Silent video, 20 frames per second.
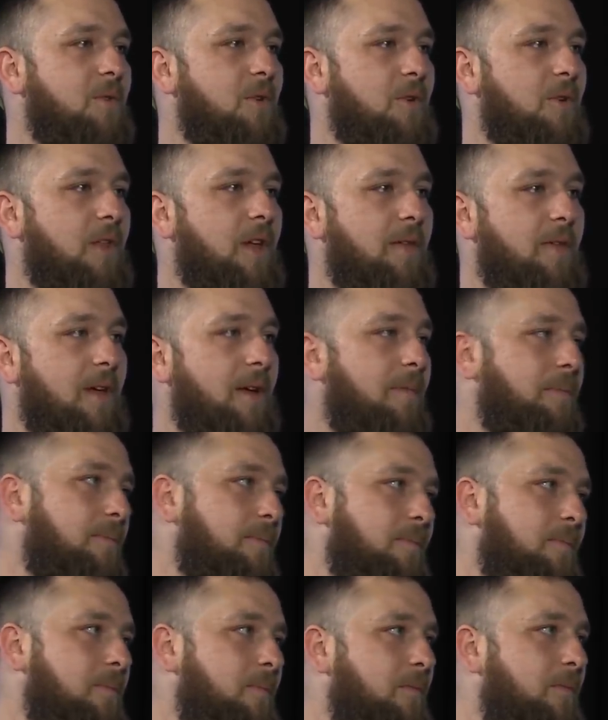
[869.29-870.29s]
or that
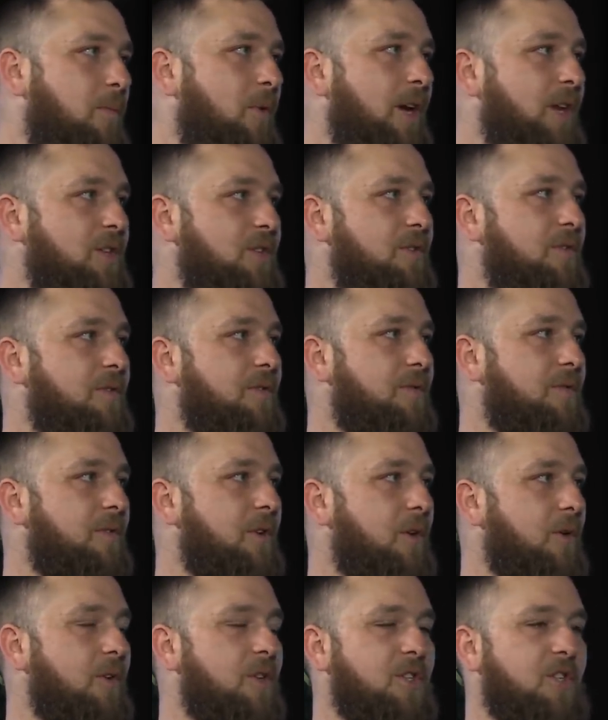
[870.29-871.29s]
branch of,
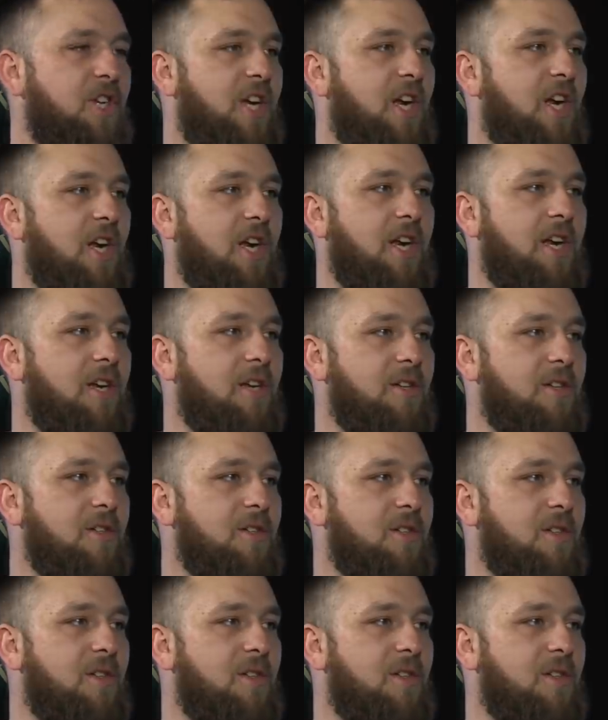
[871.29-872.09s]
you know, Christianity. And it